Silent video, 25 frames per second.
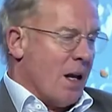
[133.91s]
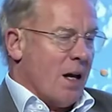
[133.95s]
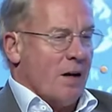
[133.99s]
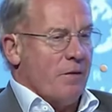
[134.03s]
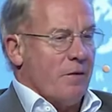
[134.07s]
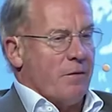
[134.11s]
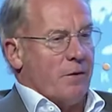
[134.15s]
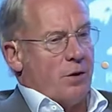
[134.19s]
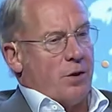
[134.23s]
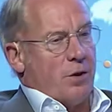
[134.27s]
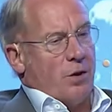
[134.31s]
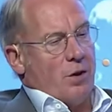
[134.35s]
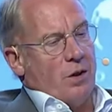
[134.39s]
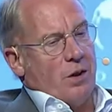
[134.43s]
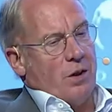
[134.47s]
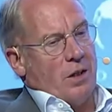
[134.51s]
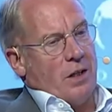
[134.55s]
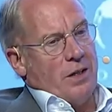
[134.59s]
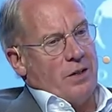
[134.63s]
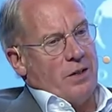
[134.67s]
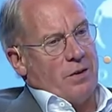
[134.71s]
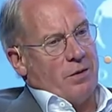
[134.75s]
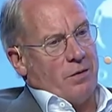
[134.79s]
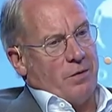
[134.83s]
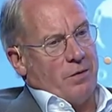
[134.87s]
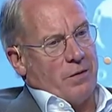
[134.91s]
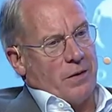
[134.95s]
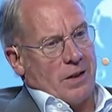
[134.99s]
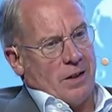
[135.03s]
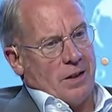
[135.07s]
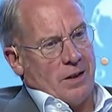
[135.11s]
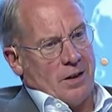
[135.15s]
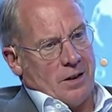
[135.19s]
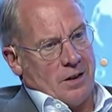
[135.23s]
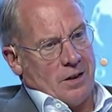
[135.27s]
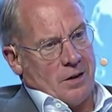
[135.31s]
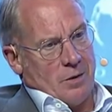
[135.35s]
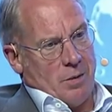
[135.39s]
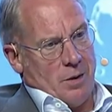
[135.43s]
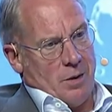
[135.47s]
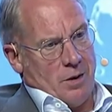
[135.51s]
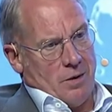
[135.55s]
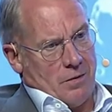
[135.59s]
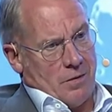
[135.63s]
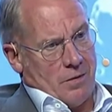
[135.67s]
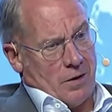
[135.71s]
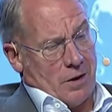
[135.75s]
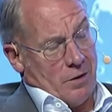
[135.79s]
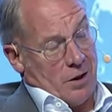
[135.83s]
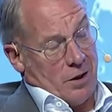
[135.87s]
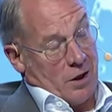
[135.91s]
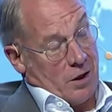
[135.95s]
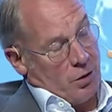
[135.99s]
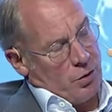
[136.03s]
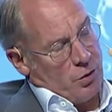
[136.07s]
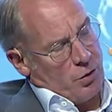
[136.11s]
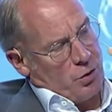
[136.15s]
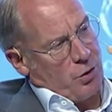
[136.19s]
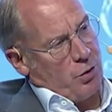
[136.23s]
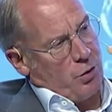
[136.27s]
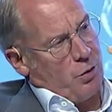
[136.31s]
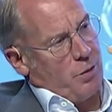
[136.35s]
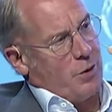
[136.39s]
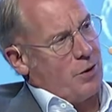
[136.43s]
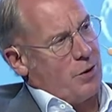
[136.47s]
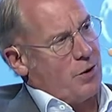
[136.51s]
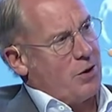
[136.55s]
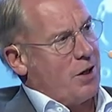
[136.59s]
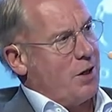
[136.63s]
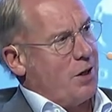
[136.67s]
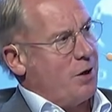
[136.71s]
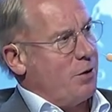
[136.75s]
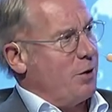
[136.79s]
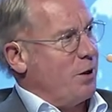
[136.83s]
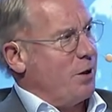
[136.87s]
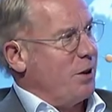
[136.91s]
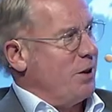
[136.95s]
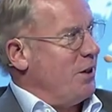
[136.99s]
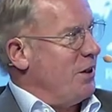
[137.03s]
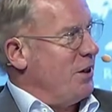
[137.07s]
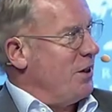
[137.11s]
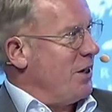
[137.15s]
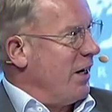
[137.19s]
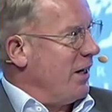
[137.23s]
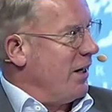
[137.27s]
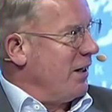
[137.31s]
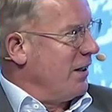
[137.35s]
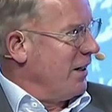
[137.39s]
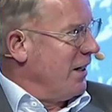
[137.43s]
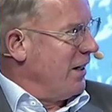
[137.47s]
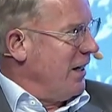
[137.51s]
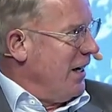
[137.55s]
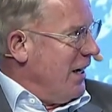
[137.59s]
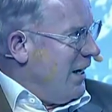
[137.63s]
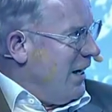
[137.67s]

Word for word: unfortunately, so far it has been a very consumer-centric design design,